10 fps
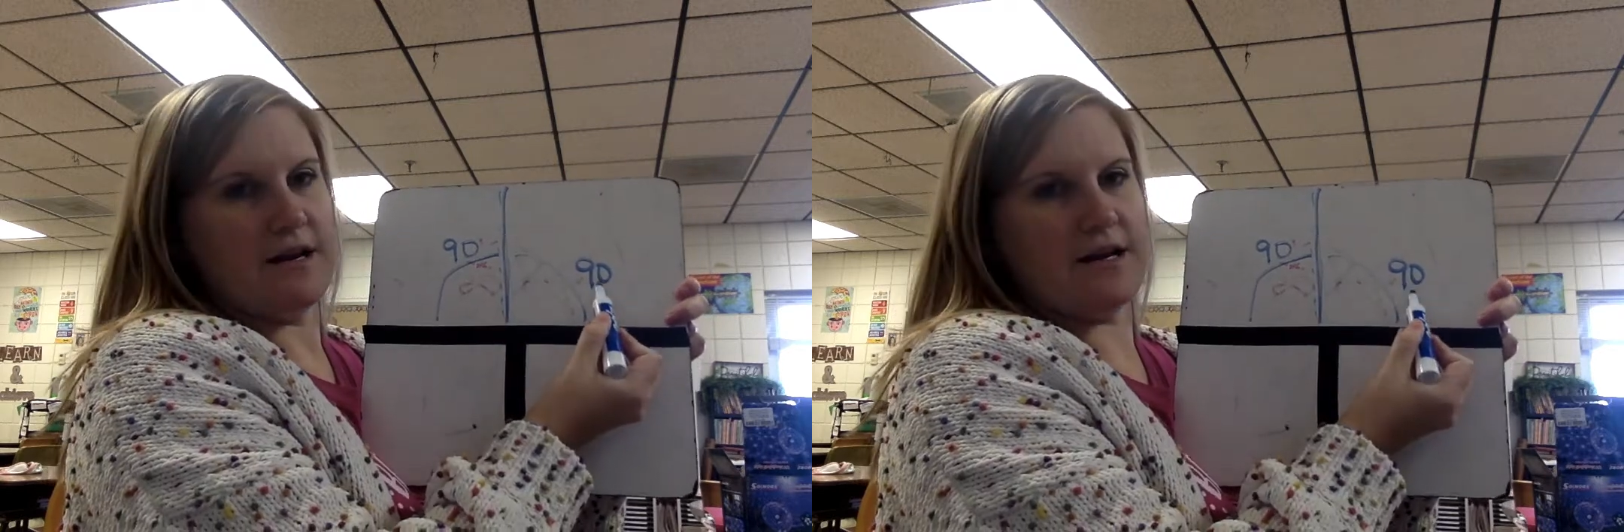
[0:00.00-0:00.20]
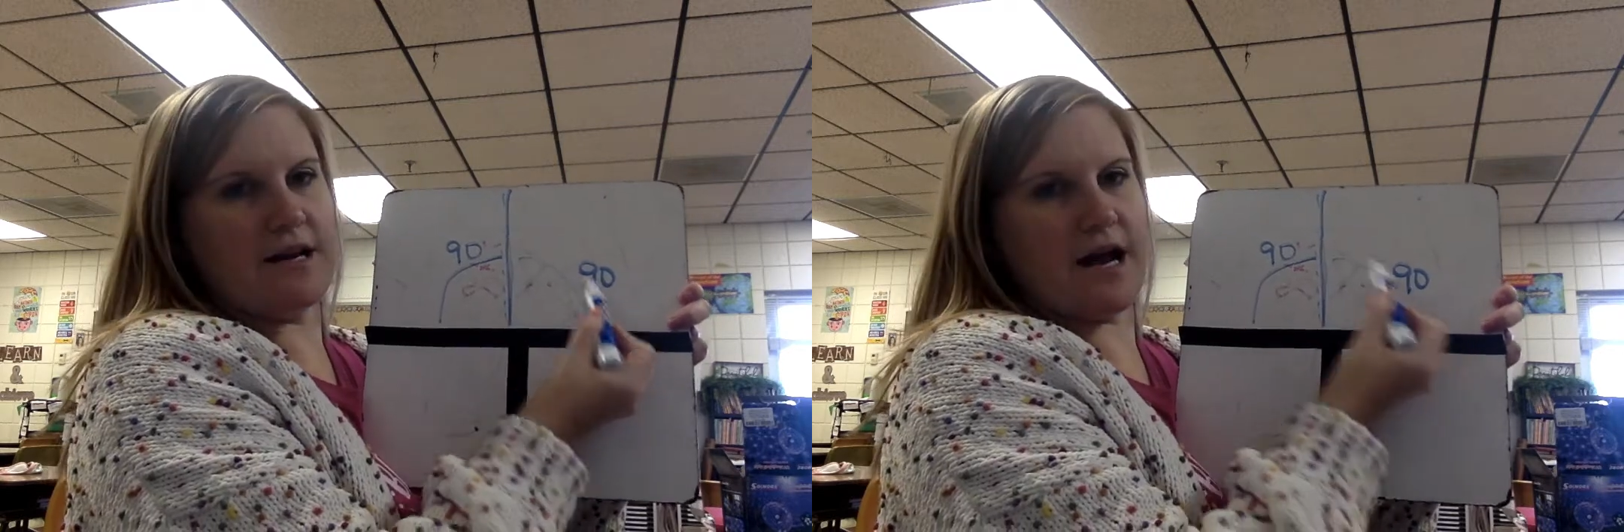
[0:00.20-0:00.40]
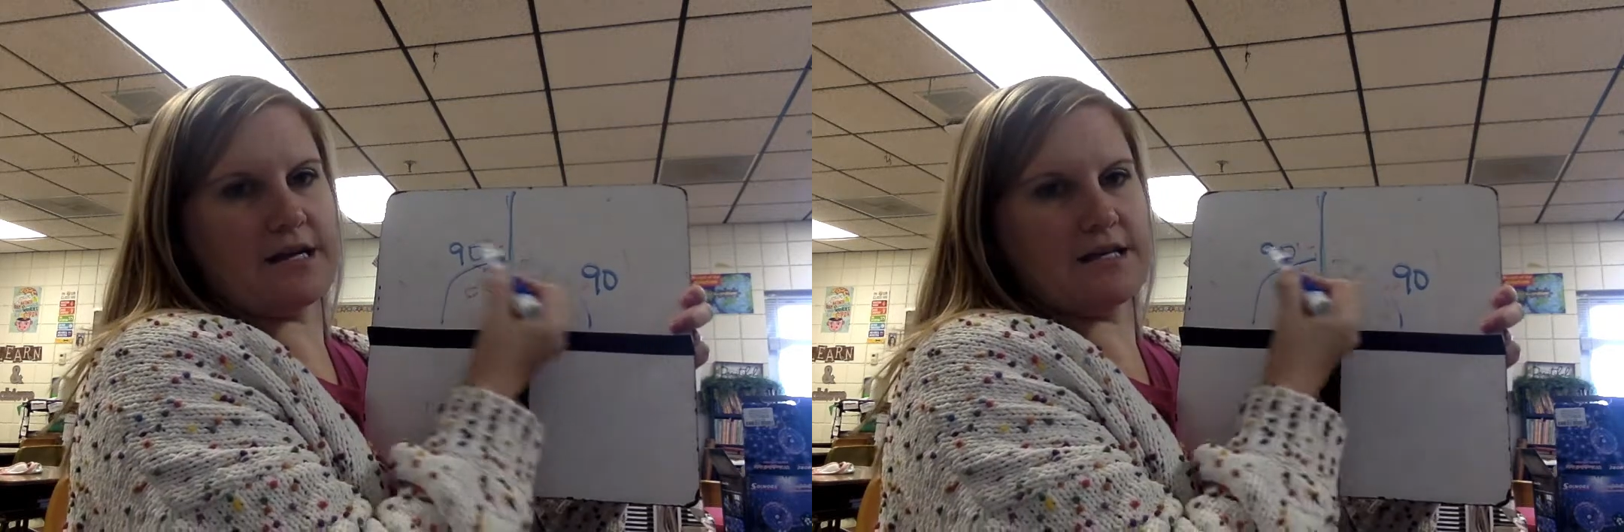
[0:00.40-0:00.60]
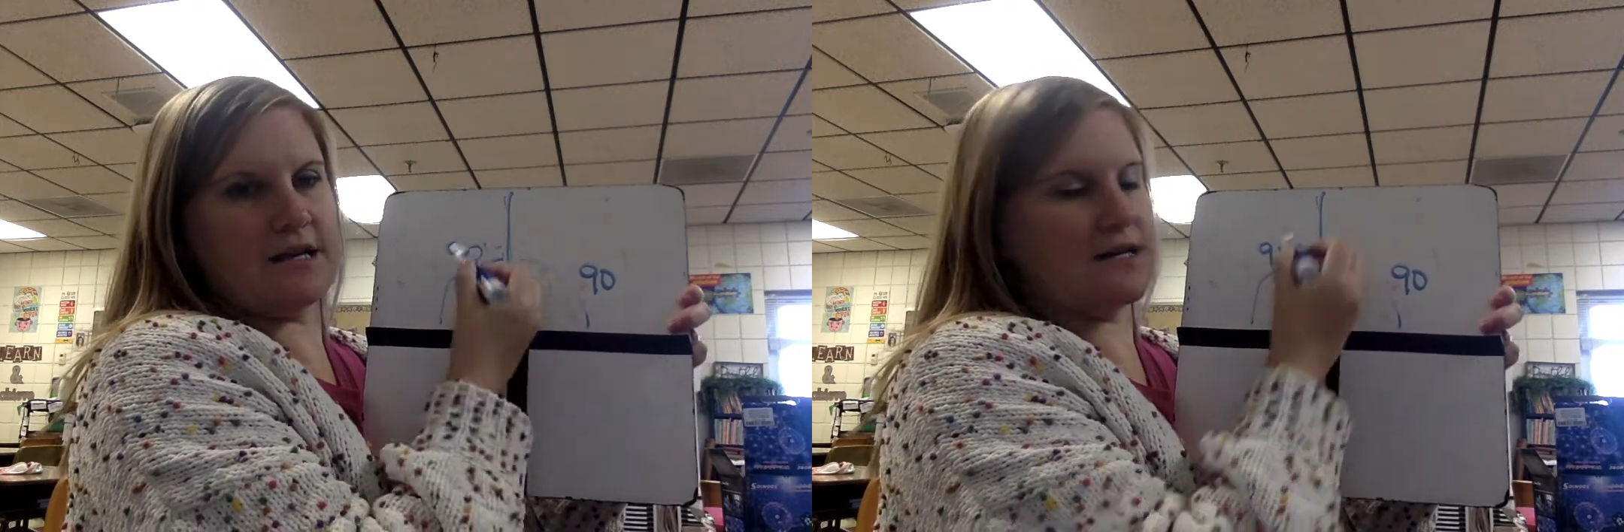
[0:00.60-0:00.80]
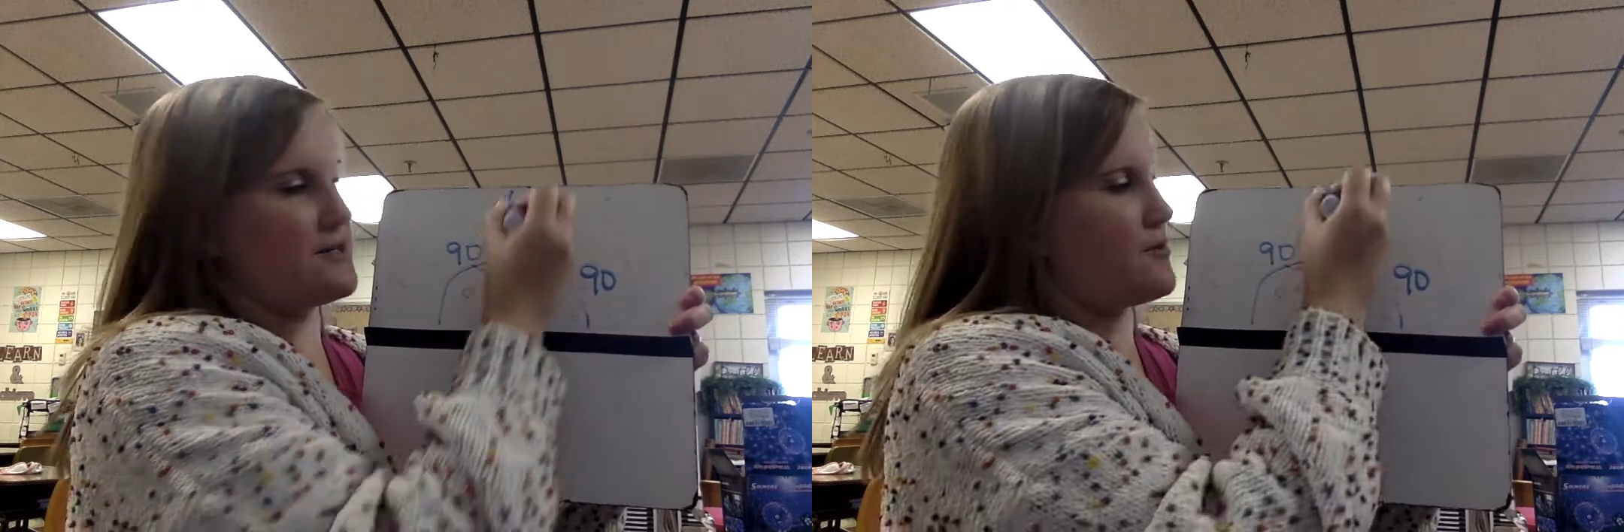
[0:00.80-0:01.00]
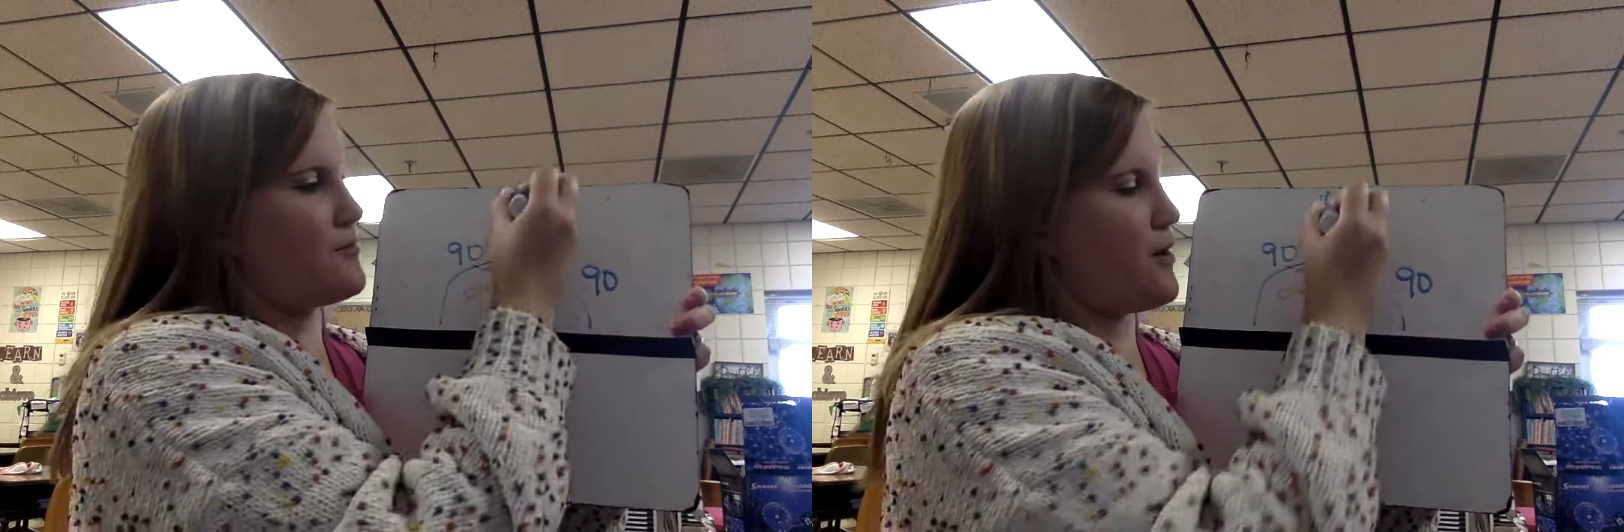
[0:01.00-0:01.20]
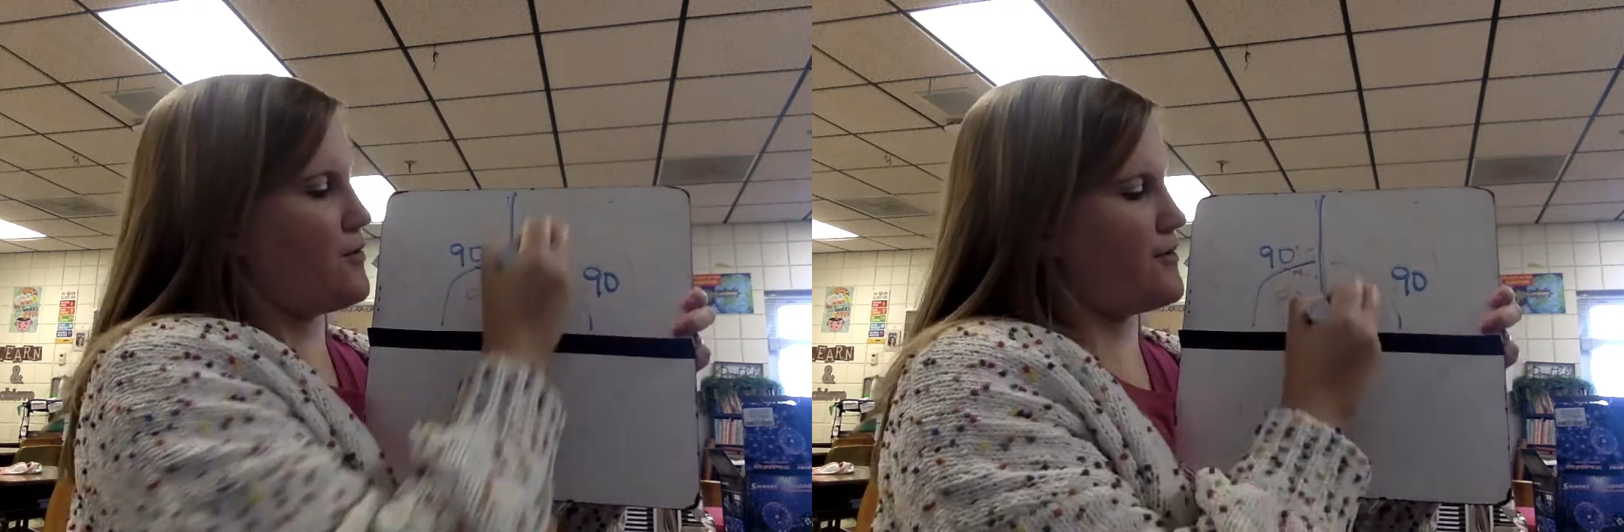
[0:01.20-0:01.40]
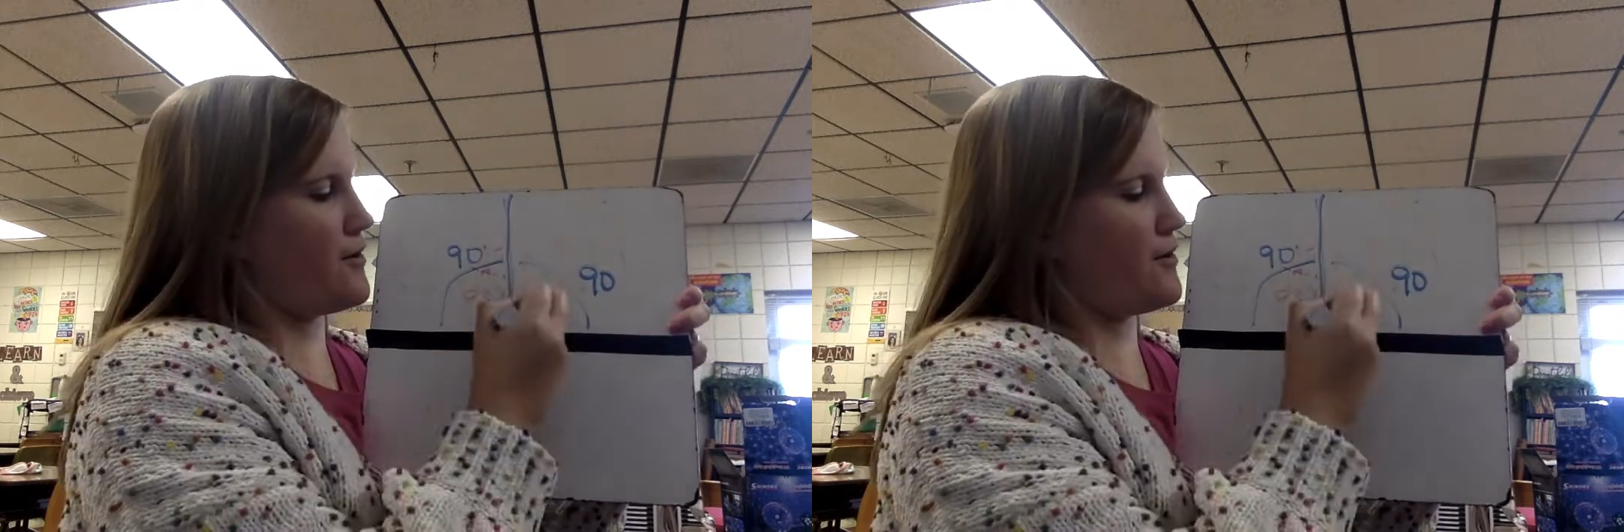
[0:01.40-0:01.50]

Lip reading: 90, because they're both